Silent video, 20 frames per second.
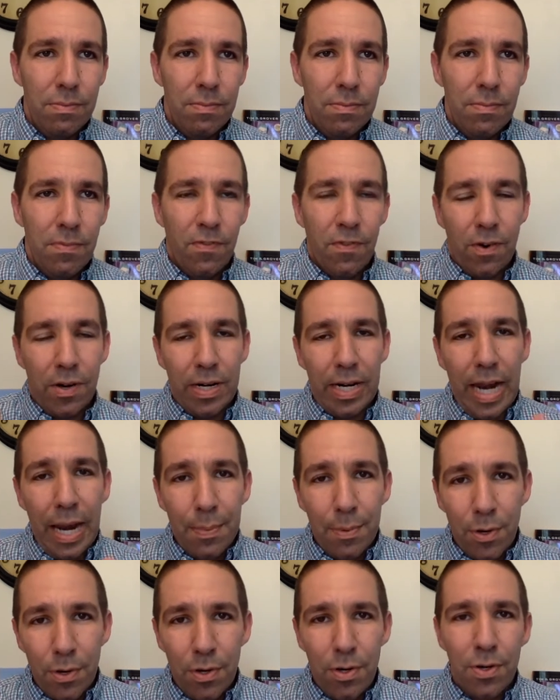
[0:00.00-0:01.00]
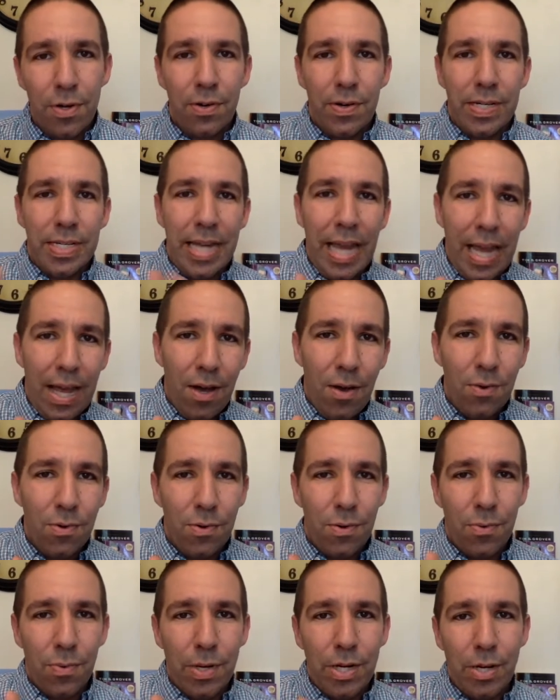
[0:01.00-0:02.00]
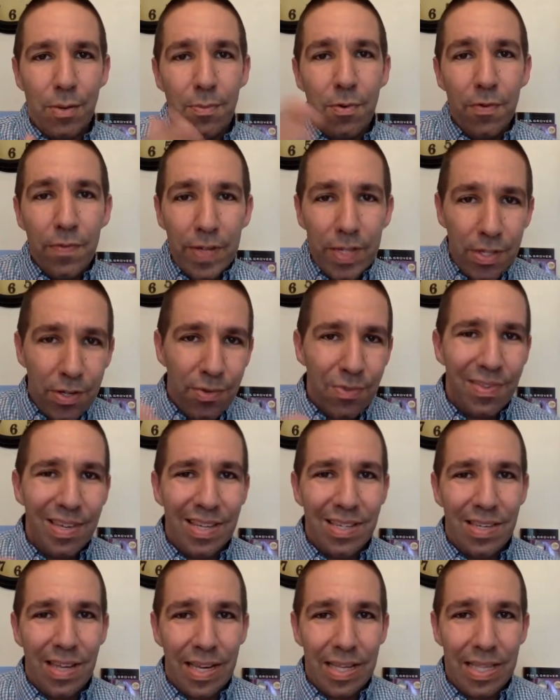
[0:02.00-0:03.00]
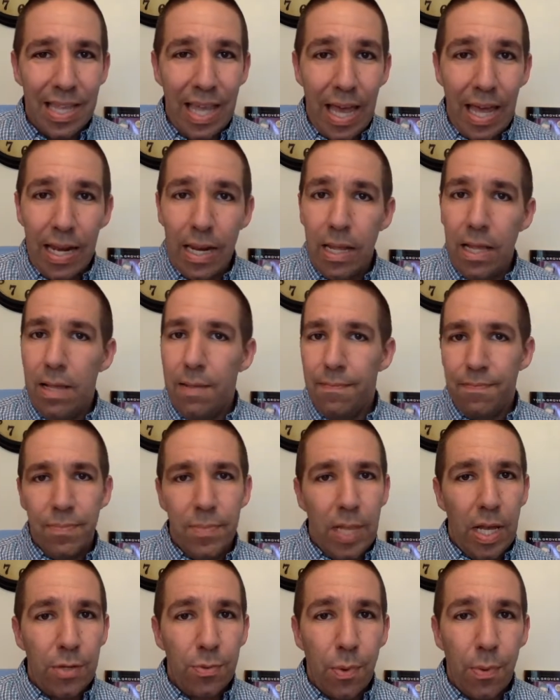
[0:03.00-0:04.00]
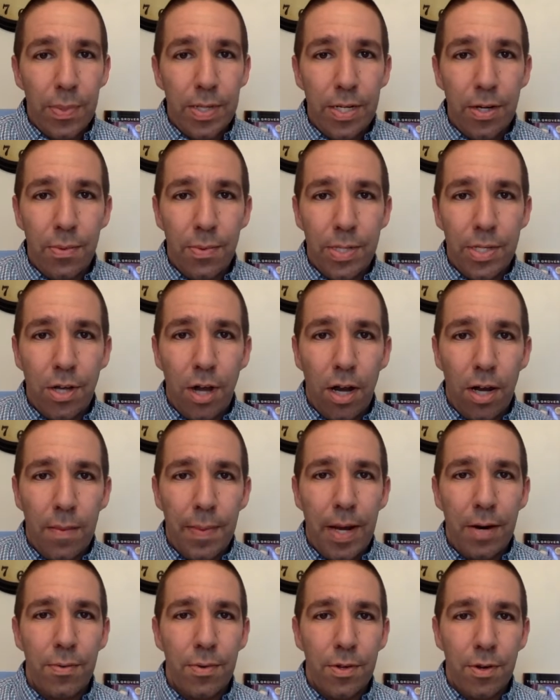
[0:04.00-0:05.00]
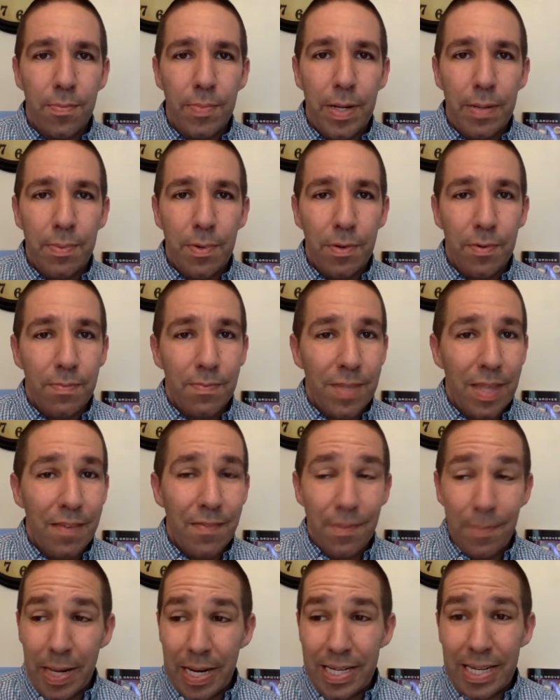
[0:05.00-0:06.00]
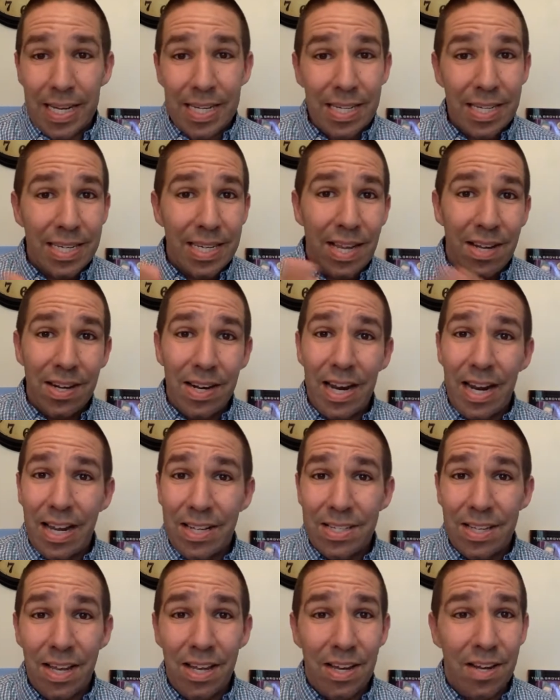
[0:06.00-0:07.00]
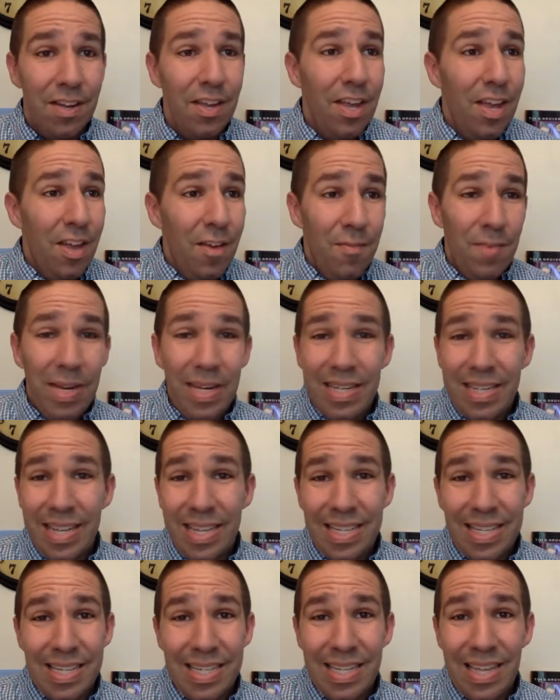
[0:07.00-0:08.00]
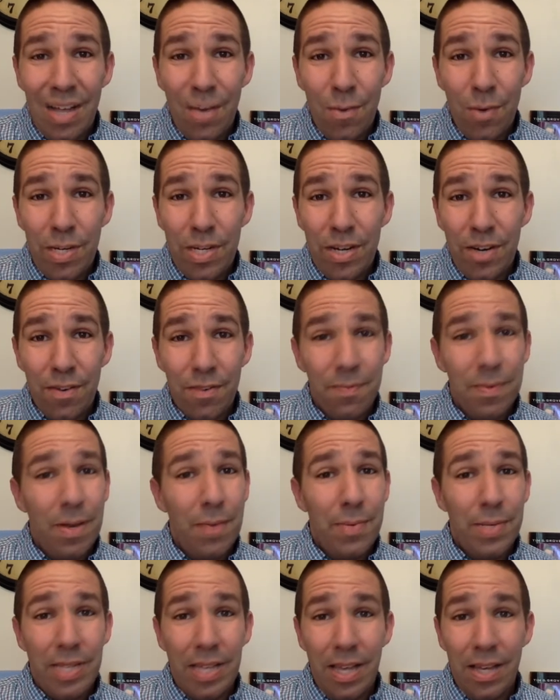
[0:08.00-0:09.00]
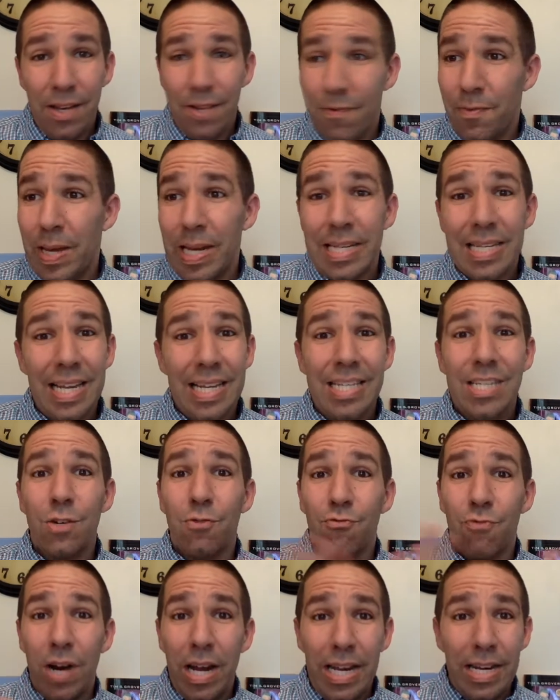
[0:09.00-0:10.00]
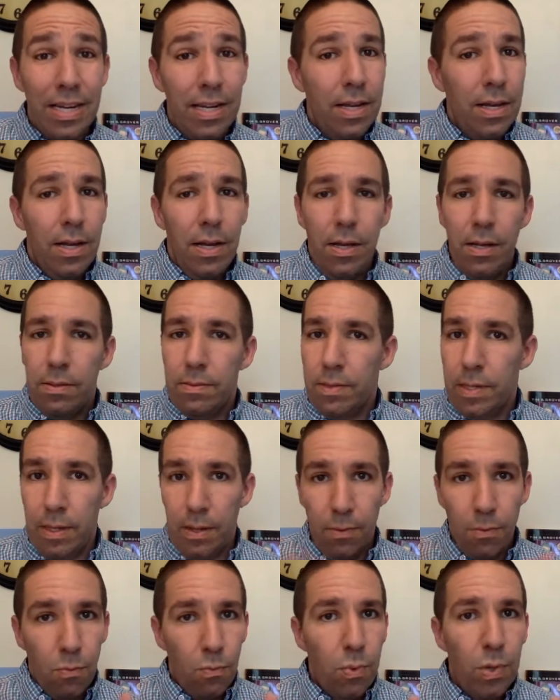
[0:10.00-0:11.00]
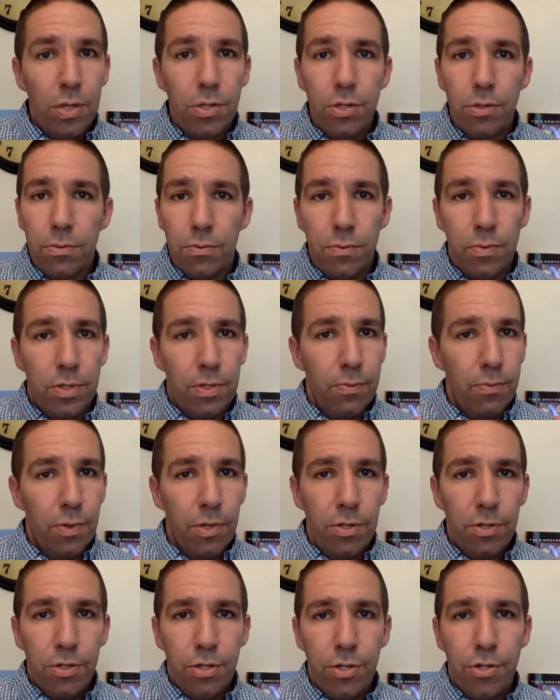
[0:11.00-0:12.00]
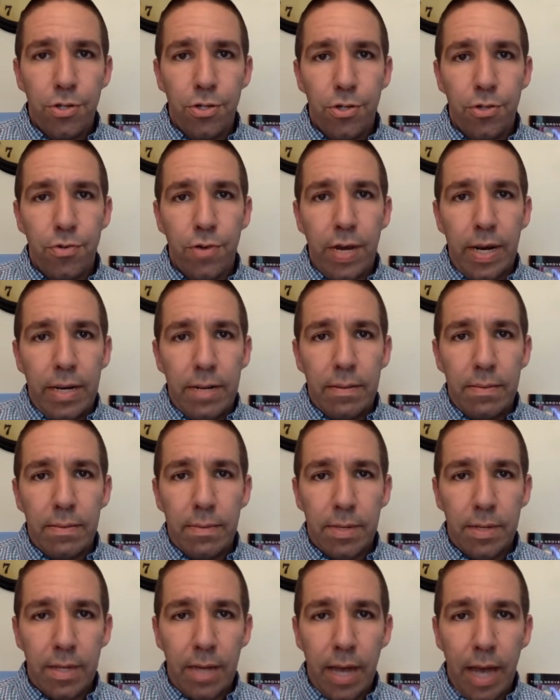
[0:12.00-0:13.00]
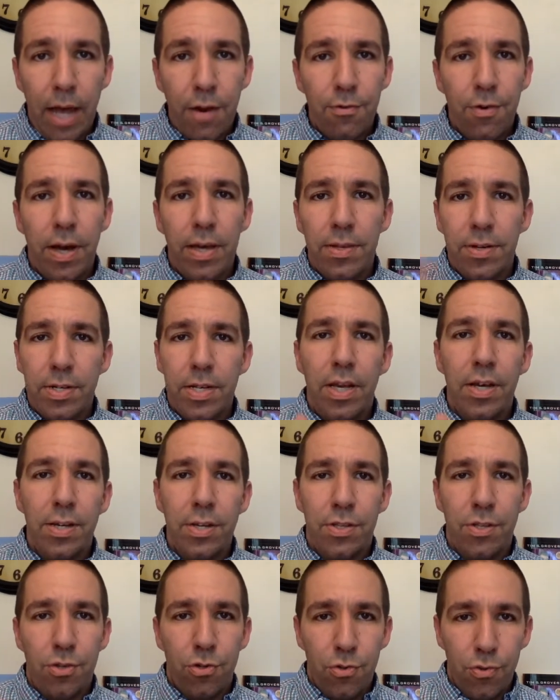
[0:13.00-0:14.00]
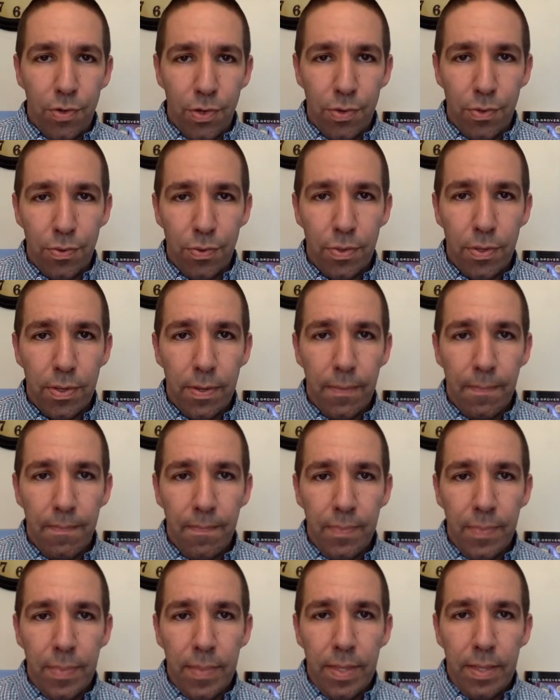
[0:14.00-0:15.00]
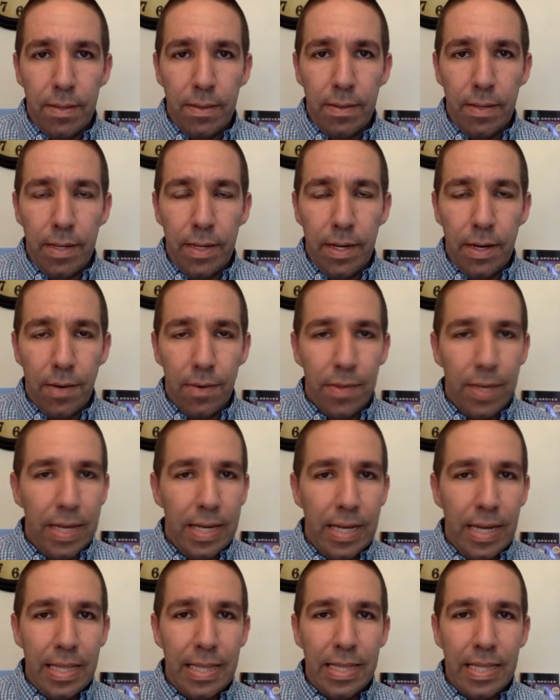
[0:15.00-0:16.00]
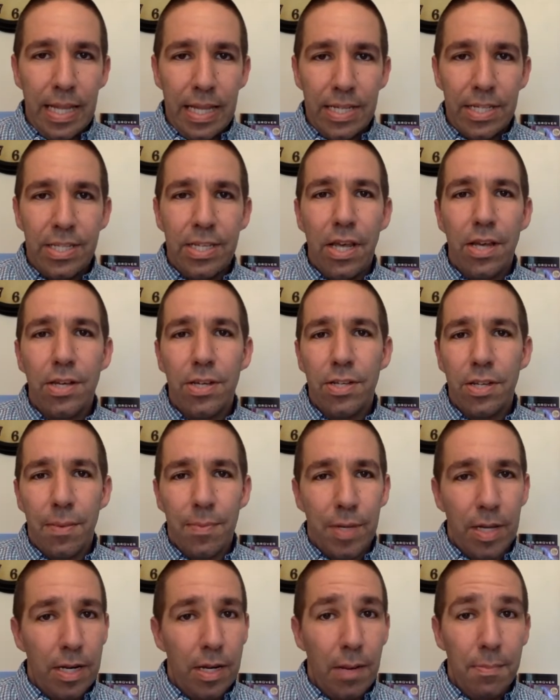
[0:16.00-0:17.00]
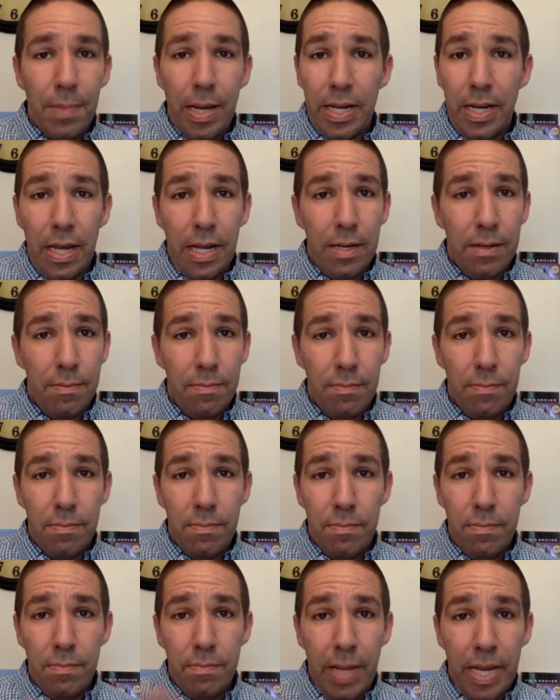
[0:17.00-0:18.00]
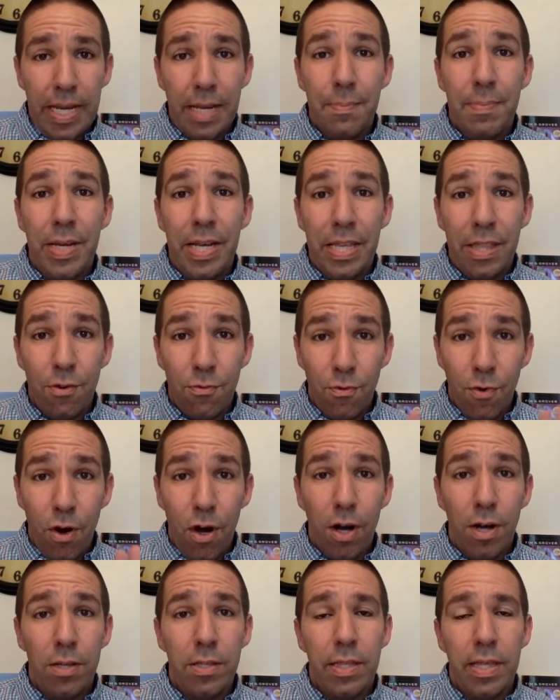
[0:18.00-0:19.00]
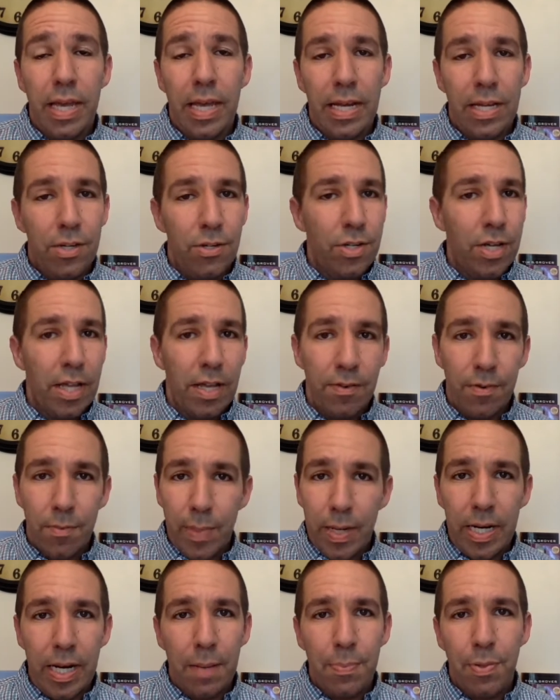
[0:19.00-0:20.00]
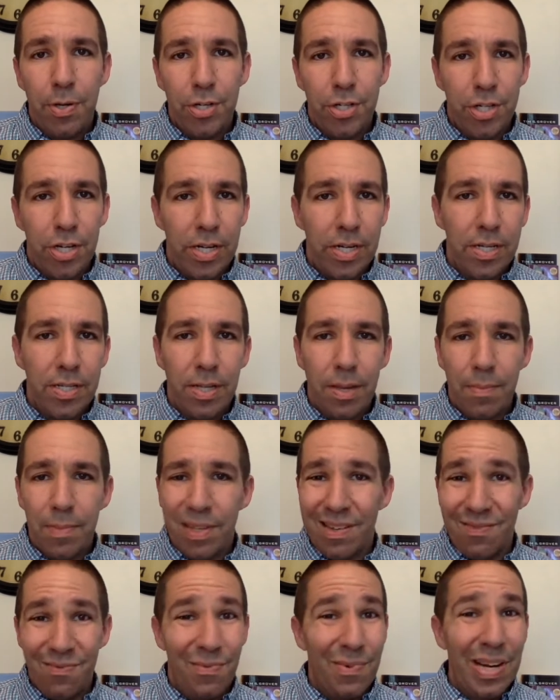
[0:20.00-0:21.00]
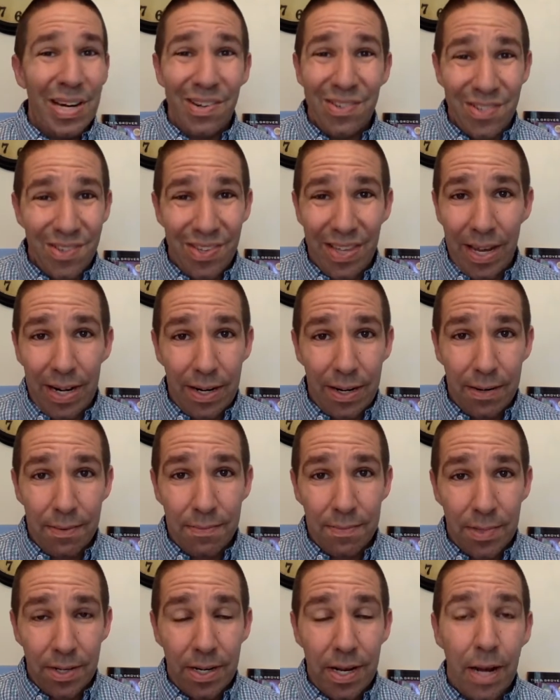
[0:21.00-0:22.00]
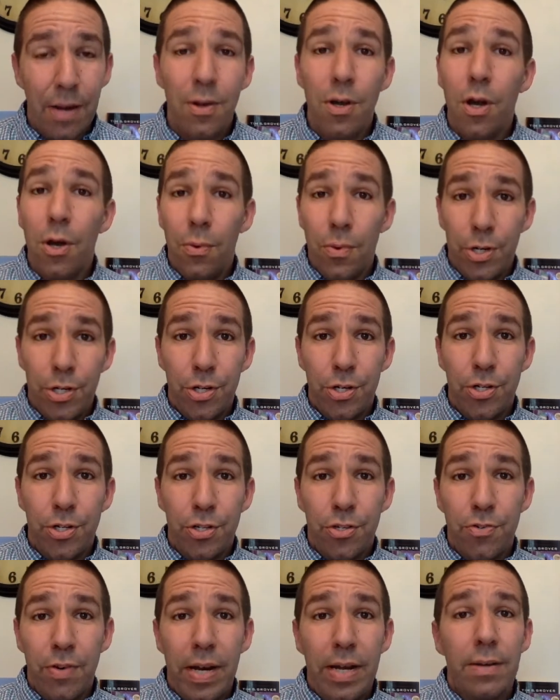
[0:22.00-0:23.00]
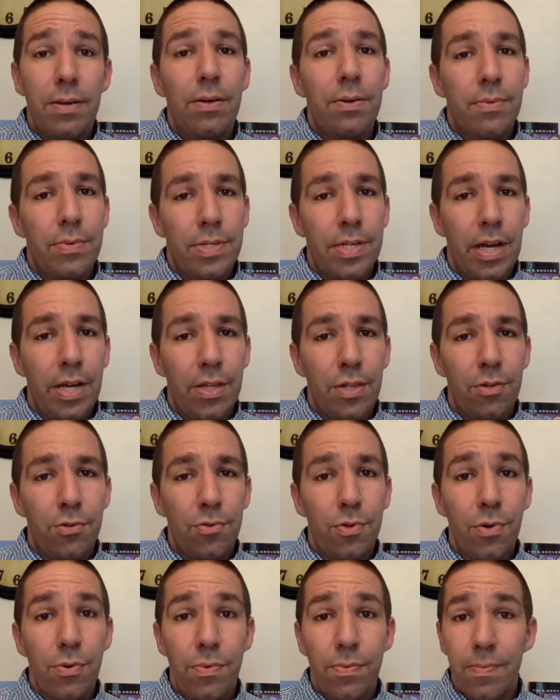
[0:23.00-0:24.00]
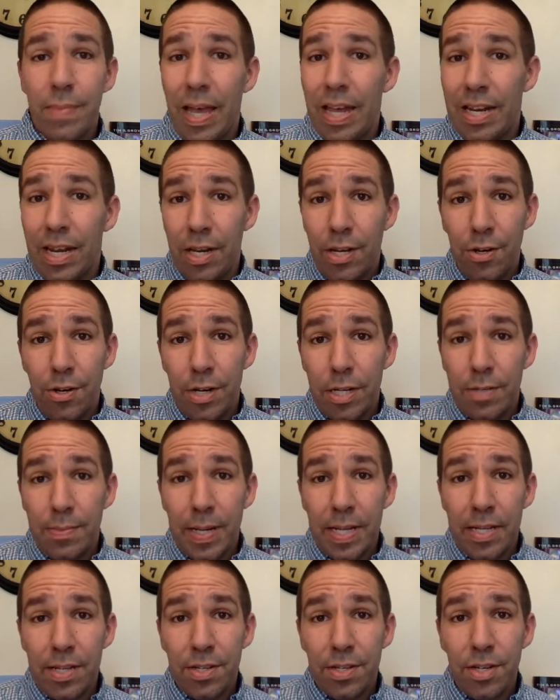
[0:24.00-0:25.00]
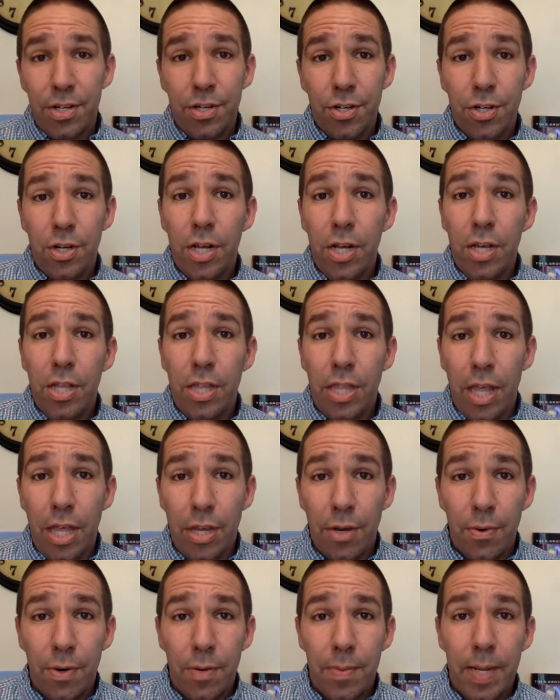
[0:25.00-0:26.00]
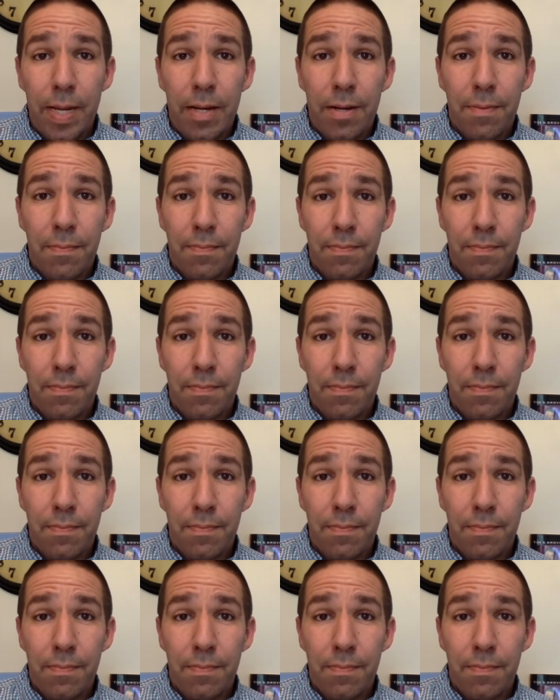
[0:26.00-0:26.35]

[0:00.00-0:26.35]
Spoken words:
for a neighborhood or a town or where you're moving to, things like that, that's what we do. We talk about it with our people. If it makes sense to sell today, I'll tell you. If it makes sense to sell 1 year from now, we tell you. makes sense to rent, we'll shoot you straight. Okay. I'd rather tell you the truth, you know, then sell you something and make it be the wrong thing. And you tell everybody I pushed you into something. We don't do that here. Okay. We shoot you straight, tell you the truth. And then you get to make the decision that you want to make.